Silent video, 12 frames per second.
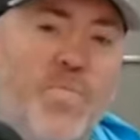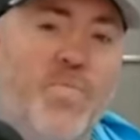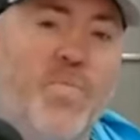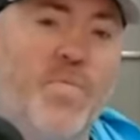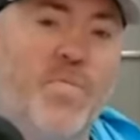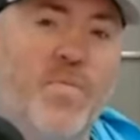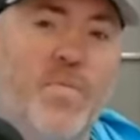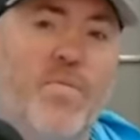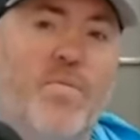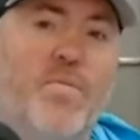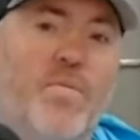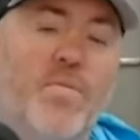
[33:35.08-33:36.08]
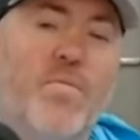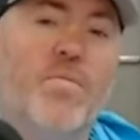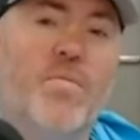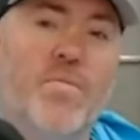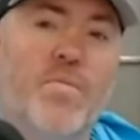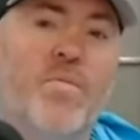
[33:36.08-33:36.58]

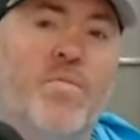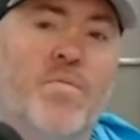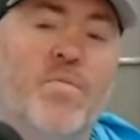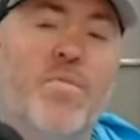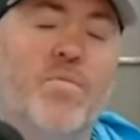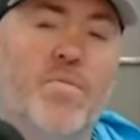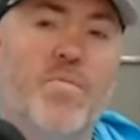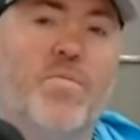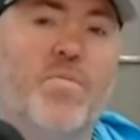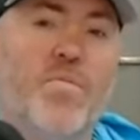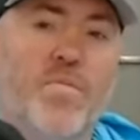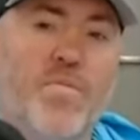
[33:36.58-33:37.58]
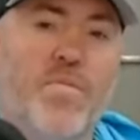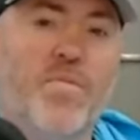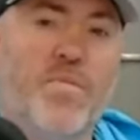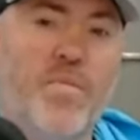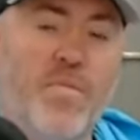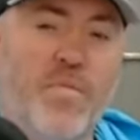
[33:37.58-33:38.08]

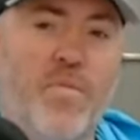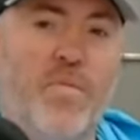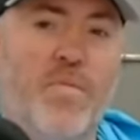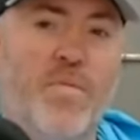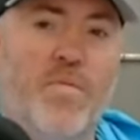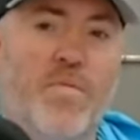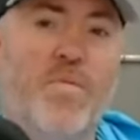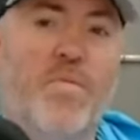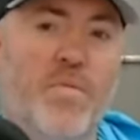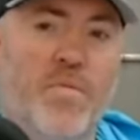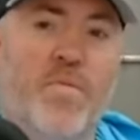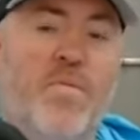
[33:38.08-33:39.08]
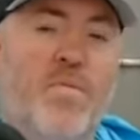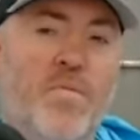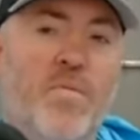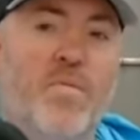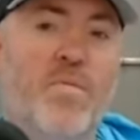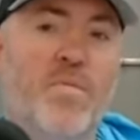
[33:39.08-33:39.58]

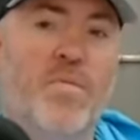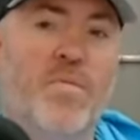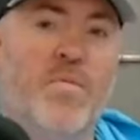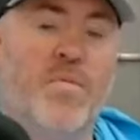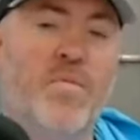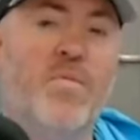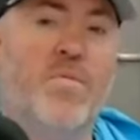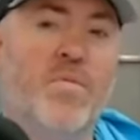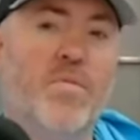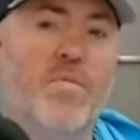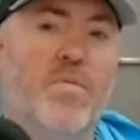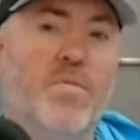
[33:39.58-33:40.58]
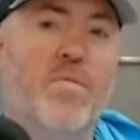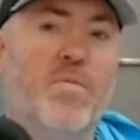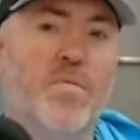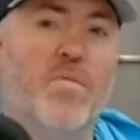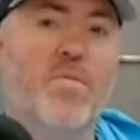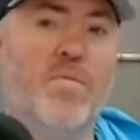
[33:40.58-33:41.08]

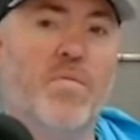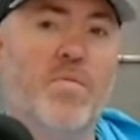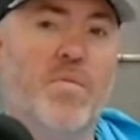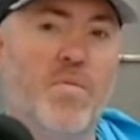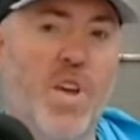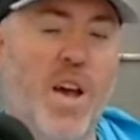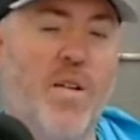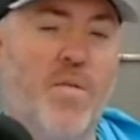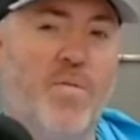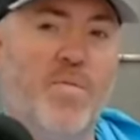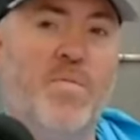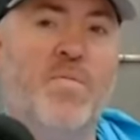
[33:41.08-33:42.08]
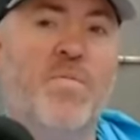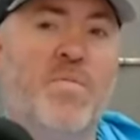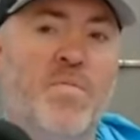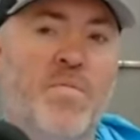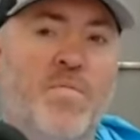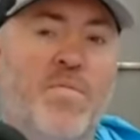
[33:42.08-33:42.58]

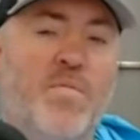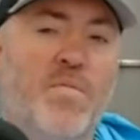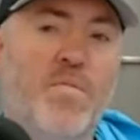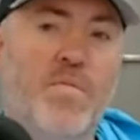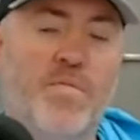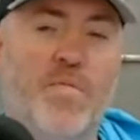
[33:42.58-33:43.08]
(not speaking)